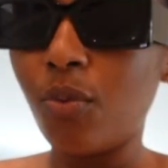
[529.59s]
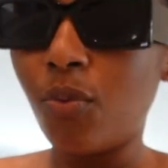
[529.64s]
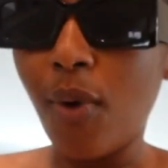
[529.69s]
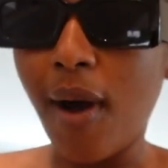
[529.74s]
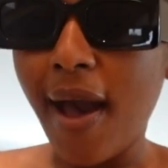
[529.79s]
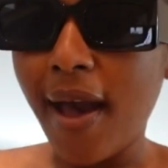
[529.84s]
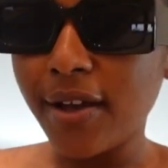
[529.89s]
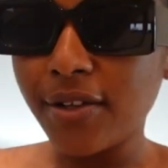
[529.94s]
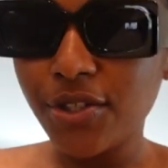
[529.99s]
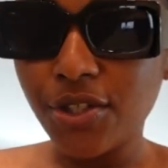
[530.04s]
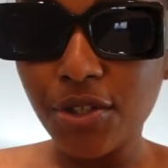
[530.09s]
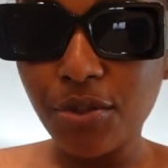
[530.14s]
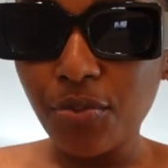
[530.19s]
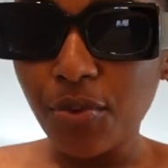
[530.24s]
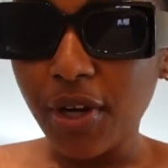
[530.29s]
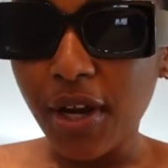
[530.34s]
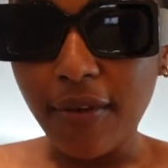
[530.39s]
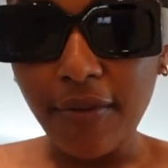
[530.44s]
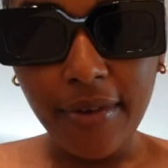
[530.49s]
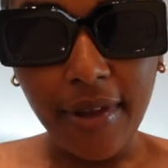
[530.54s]
watch
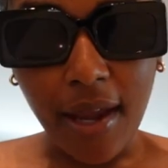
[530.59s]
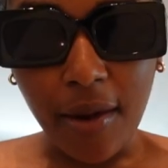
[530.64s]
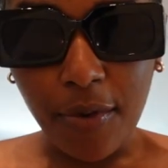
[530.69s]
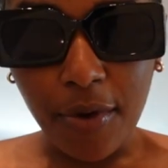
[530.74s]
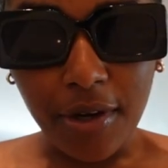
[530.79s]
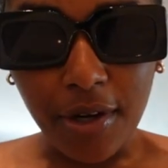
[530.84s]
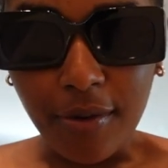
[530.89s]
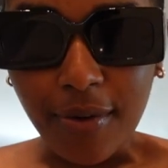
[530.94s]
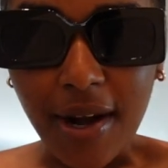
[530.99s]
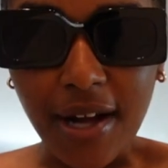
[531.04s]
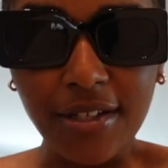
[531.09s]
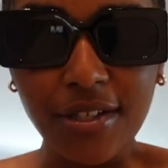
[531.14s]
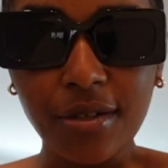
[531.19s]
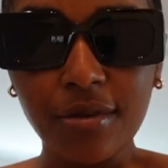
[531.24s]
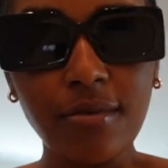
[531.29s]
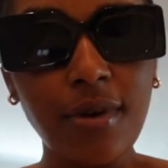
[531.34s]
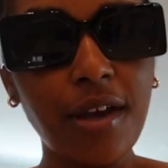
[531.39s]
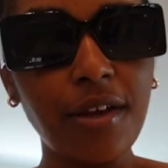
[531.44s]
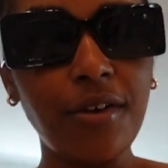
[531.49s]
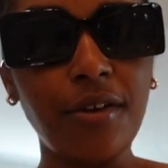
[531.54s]
whatever they want to watch
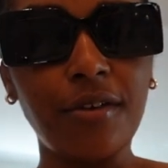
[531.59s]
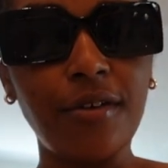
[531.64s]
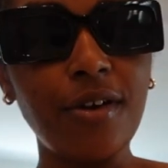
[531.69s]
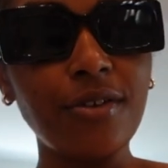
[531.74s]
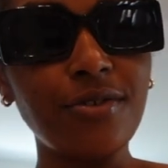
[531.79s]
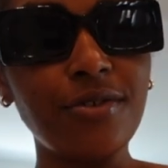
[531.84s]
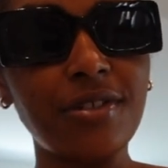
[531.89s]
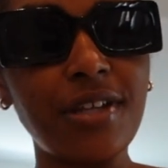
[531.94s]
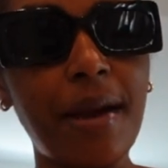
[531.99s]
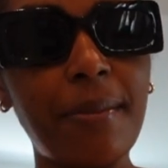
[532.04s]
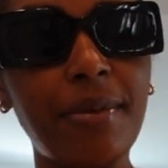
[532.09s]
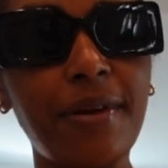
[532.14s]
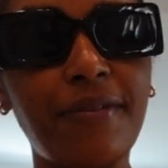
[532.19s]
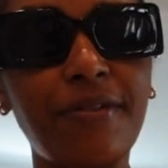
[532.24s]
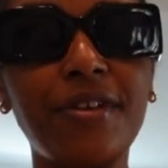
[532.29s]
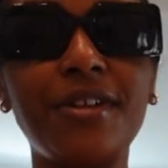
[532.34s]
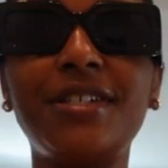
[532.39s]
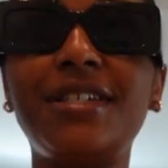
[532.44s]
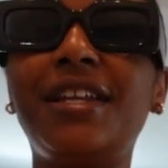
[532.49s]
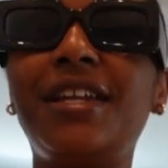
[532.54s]
while you're grocery shopping
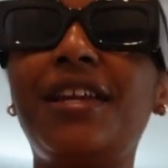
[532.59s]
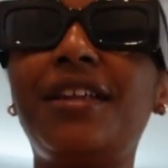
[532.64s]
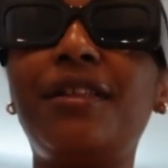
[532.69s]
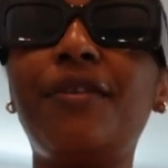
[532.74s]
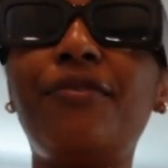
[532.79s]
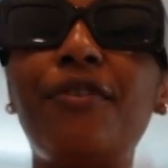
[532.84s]
if they're sitting in the